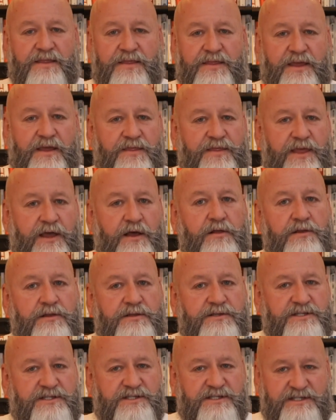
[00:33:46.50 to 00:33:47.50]
they'll
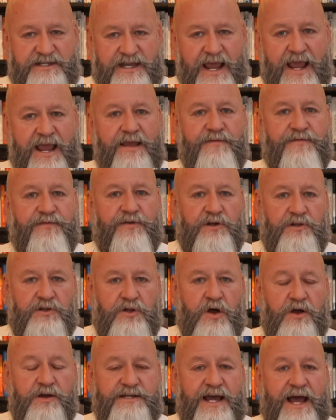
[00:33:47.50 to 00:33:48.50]
stay for a
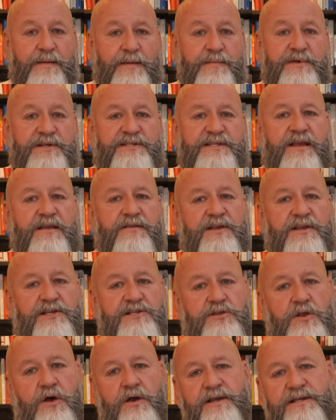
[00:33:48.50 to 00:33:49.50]
long time
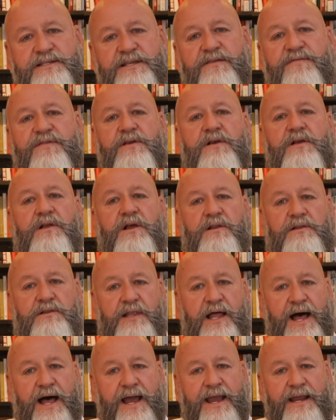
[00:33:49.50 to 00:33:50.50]
as long as they feel
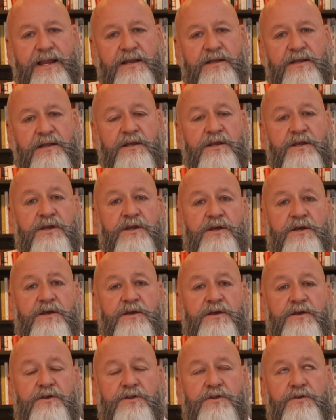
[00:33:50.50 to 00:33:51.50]
aligned,
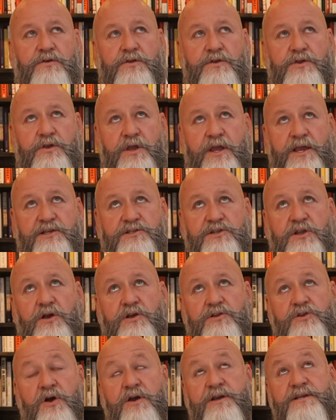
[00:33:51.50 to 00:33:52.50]
as
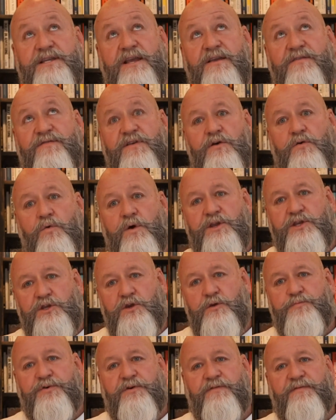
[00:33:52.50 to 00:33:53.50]
long as they feel what
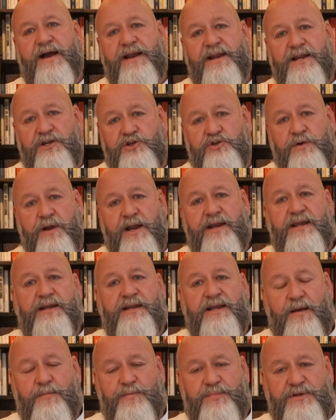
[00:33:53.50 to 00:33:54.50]
you provide in training
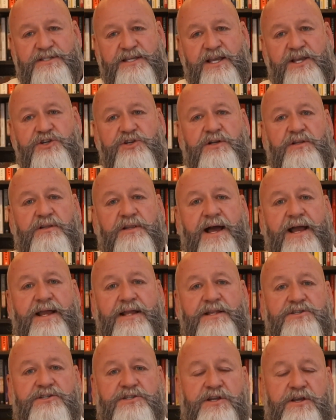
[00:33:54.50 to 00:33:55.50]
and compensation
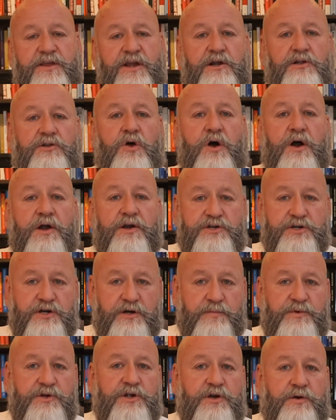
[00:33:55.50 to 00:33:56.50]
aligns to their
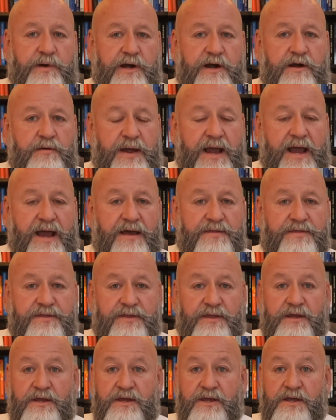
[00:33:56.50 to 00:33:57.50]
long-term career path.
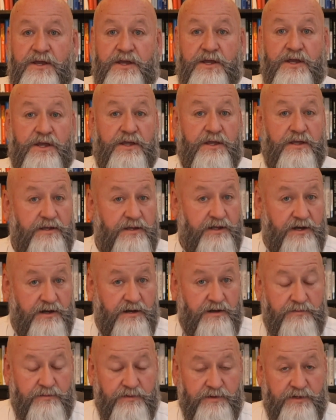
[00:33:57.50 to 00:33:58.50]
You